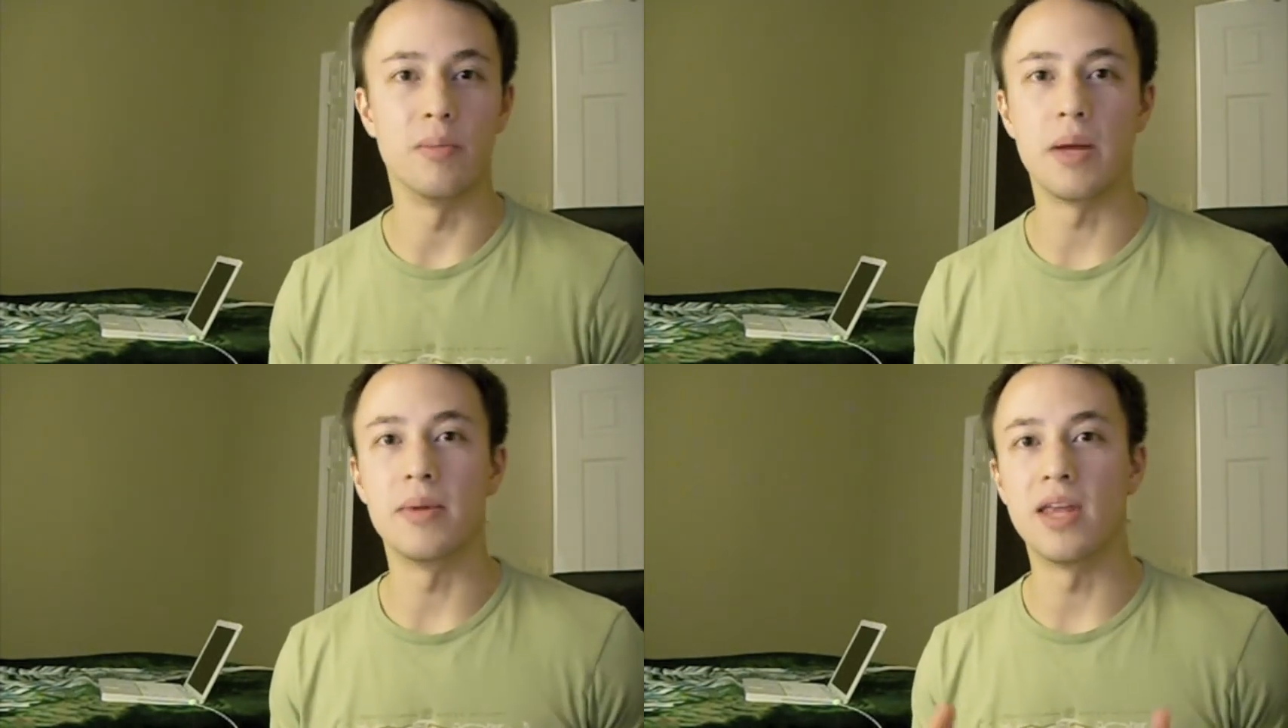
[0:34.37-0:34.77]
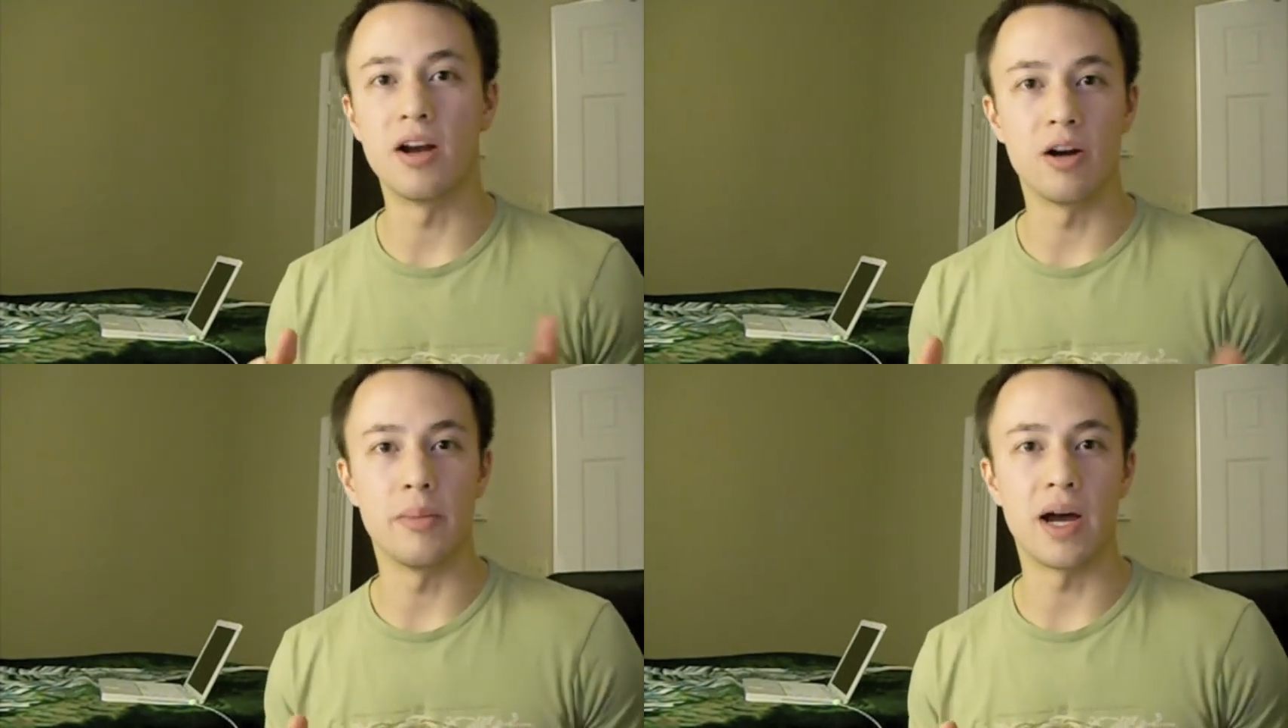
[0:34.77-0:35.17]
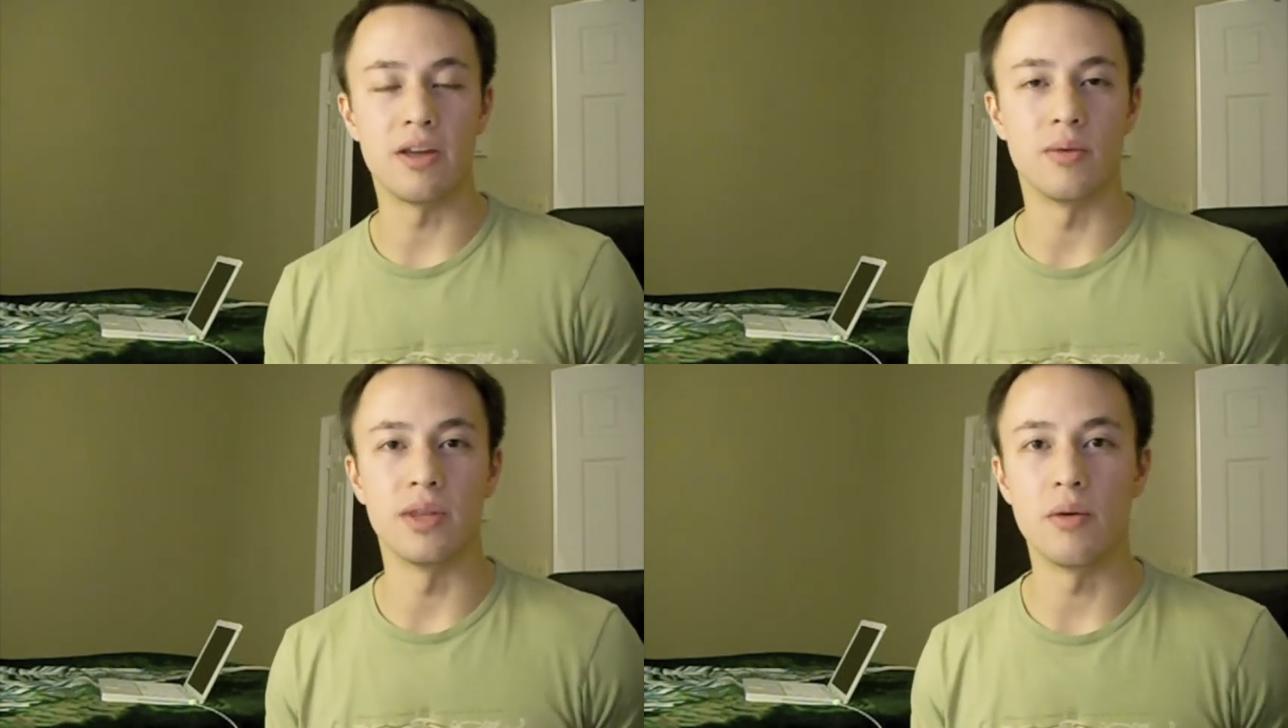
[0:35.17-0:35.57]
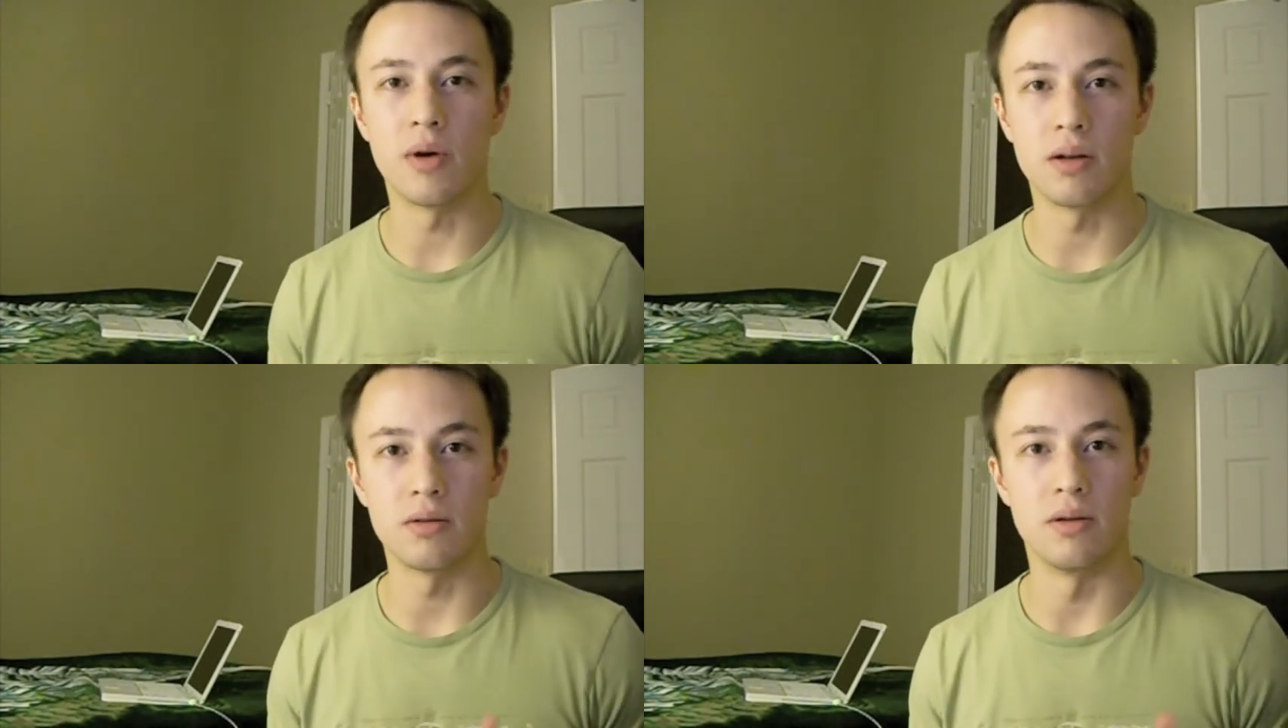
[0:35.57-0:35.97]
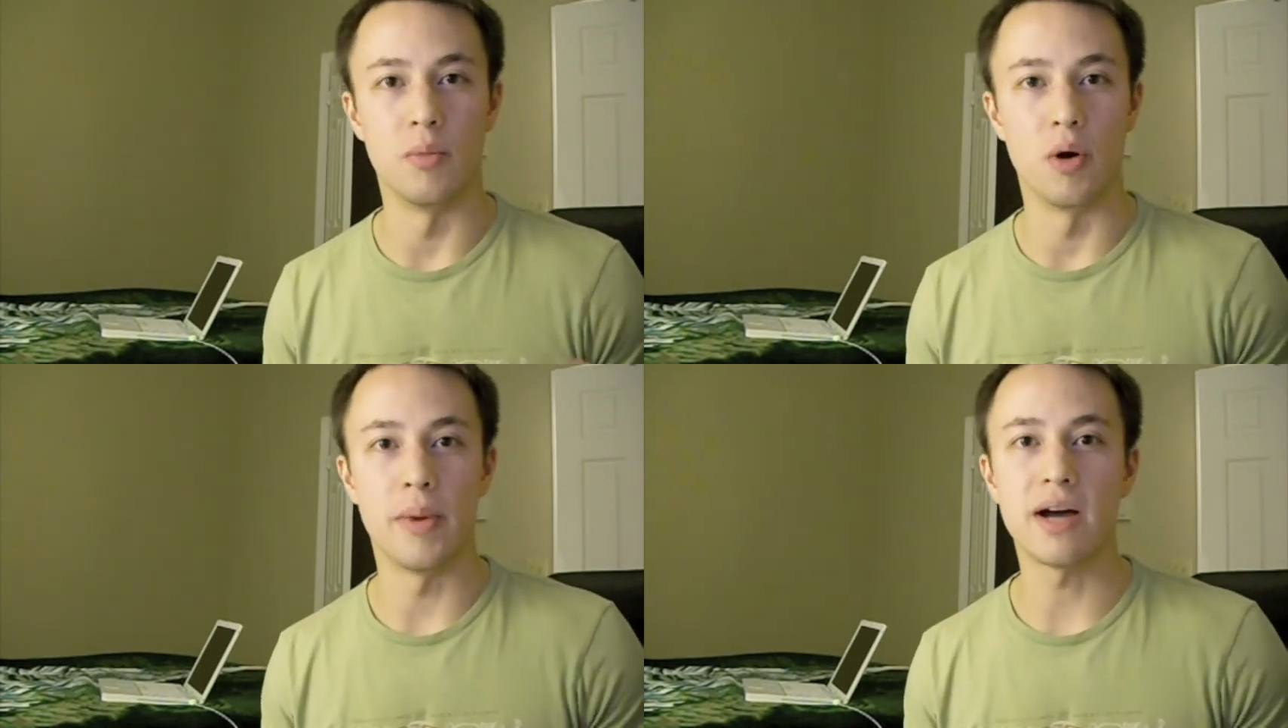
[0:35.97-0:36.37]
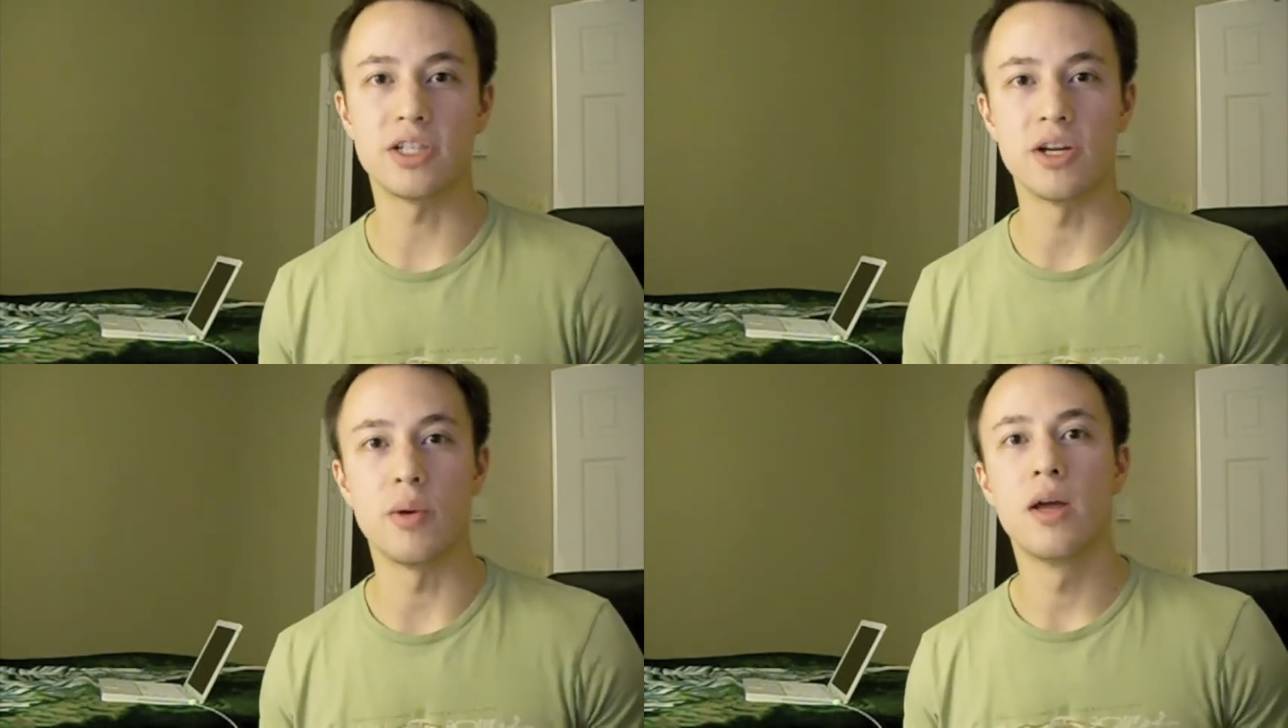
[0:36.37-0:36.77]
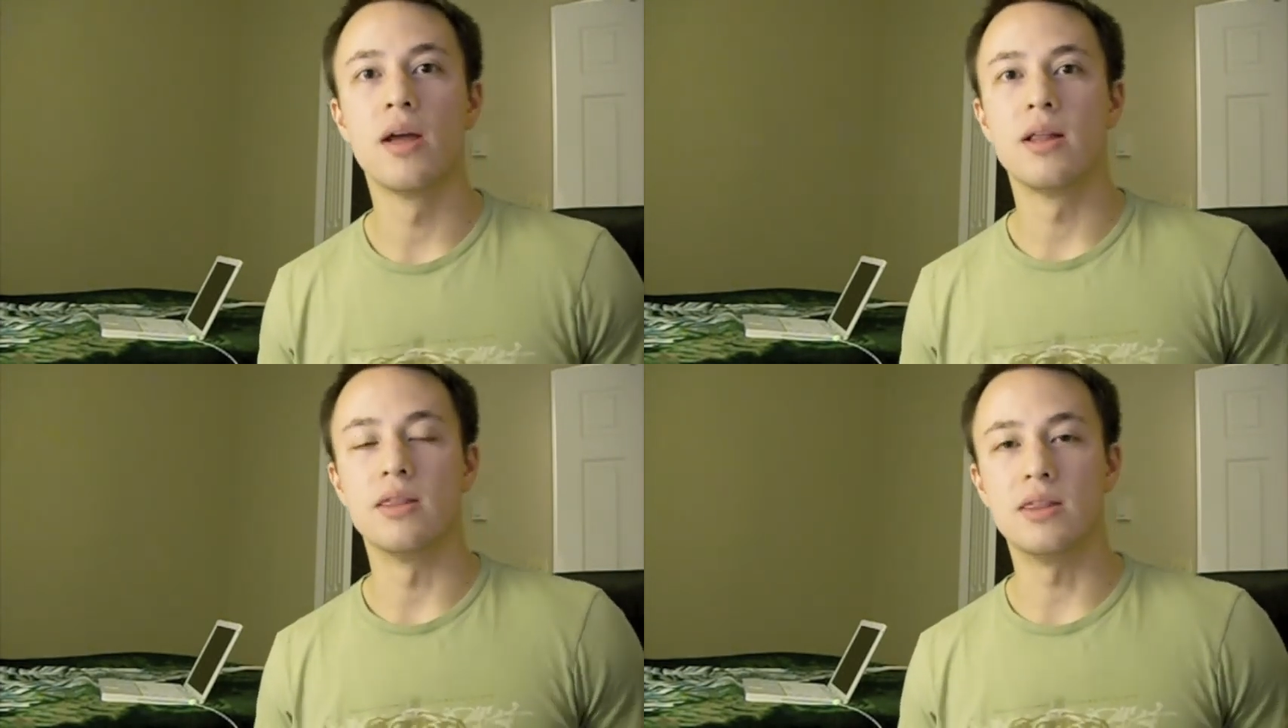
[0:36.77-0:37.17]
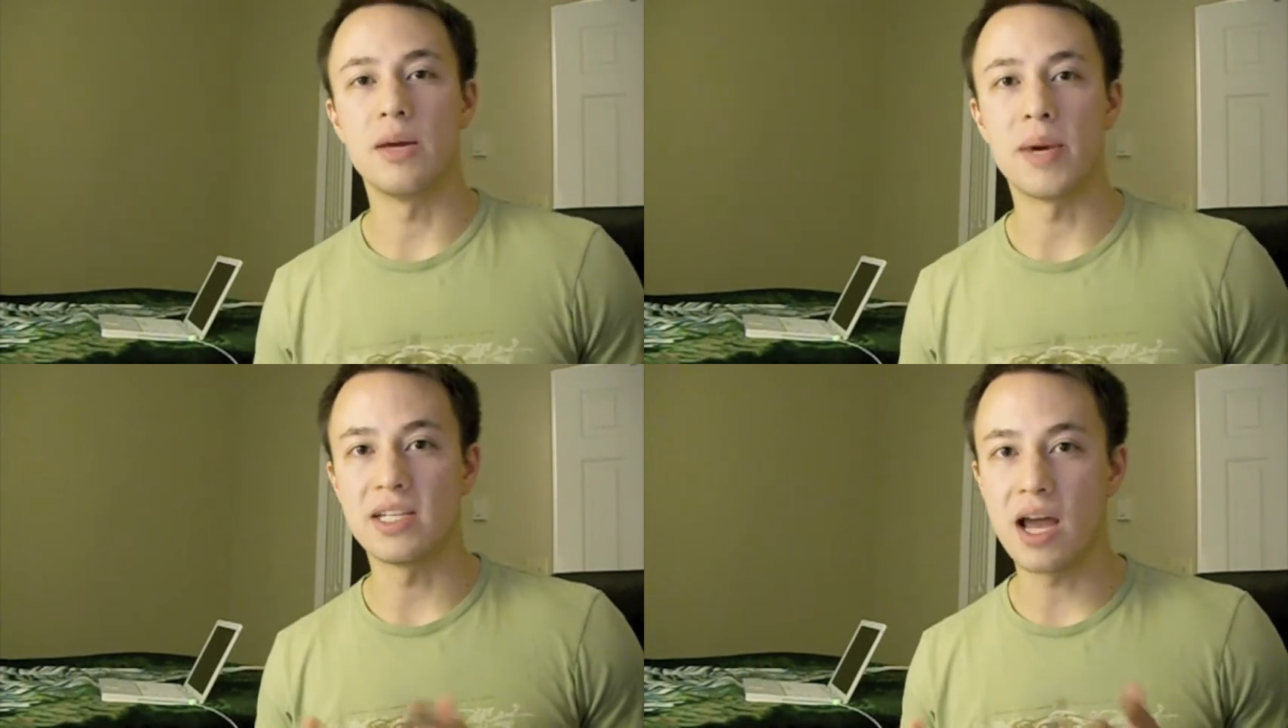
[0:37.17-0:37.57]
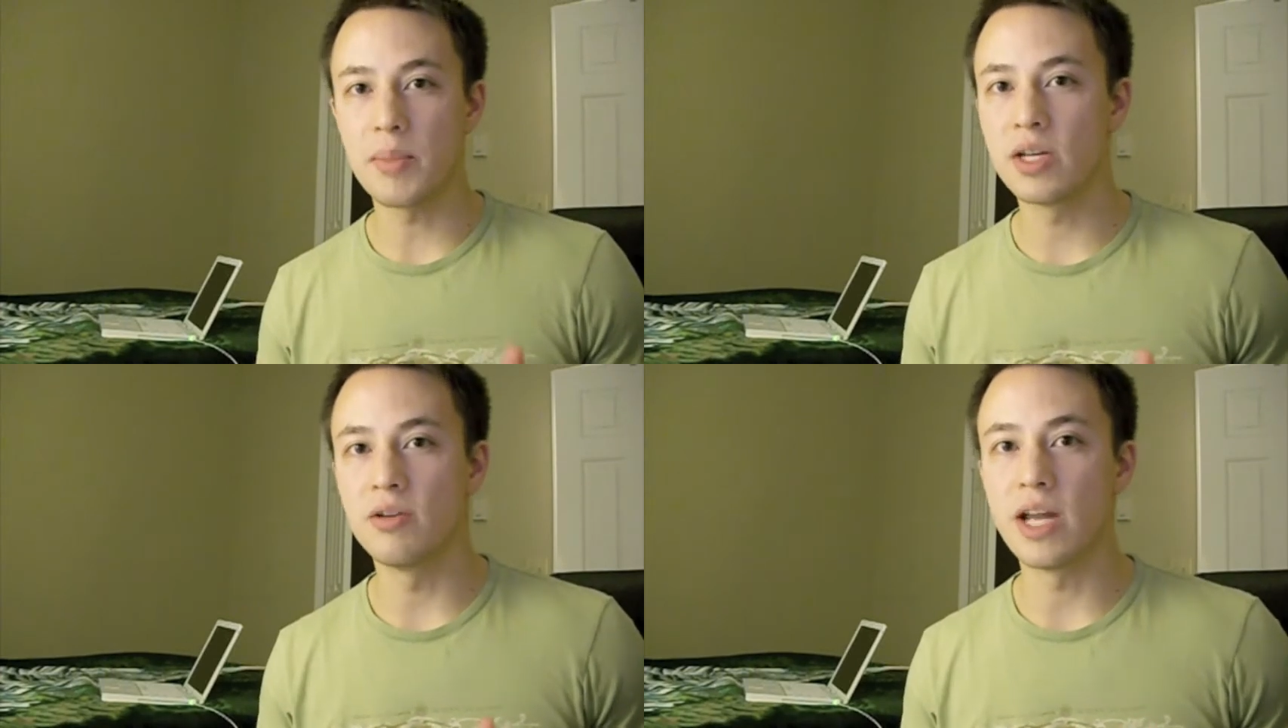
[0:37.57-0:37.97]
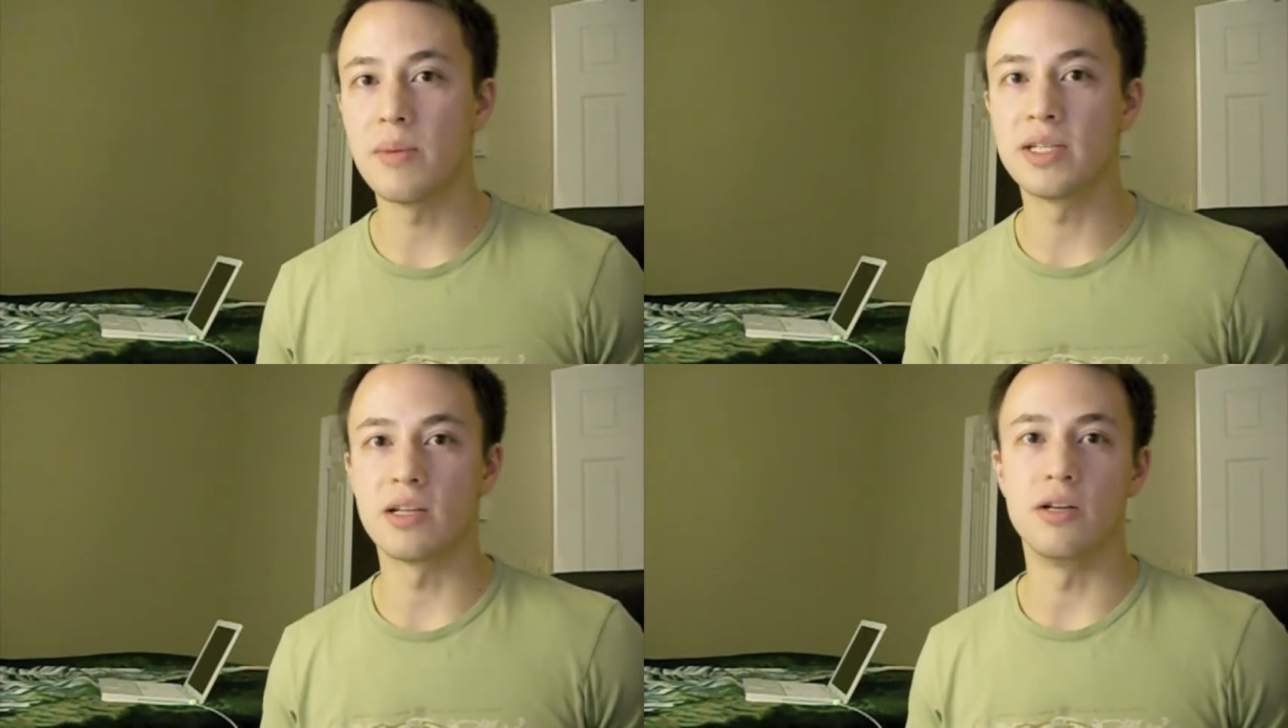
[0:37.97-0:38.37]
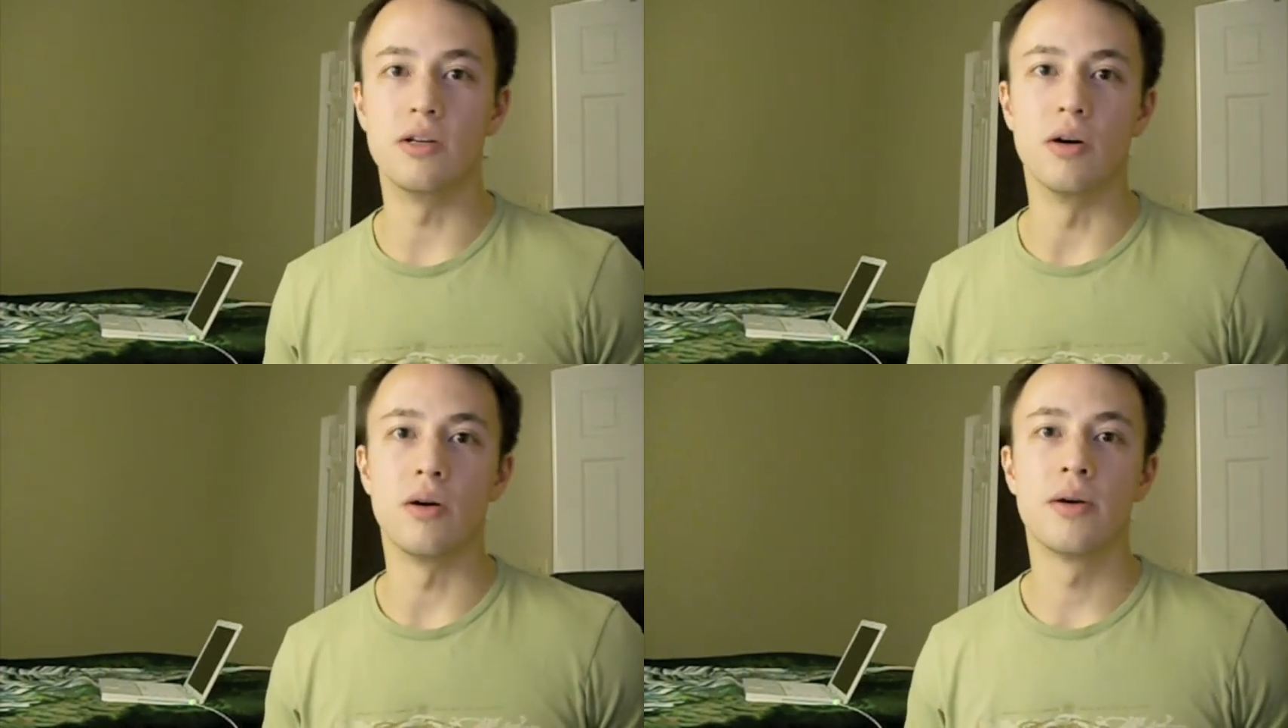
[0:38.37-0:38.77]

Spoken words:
maybe they heard about you and they want to learn more about you, they might type in your name into Google.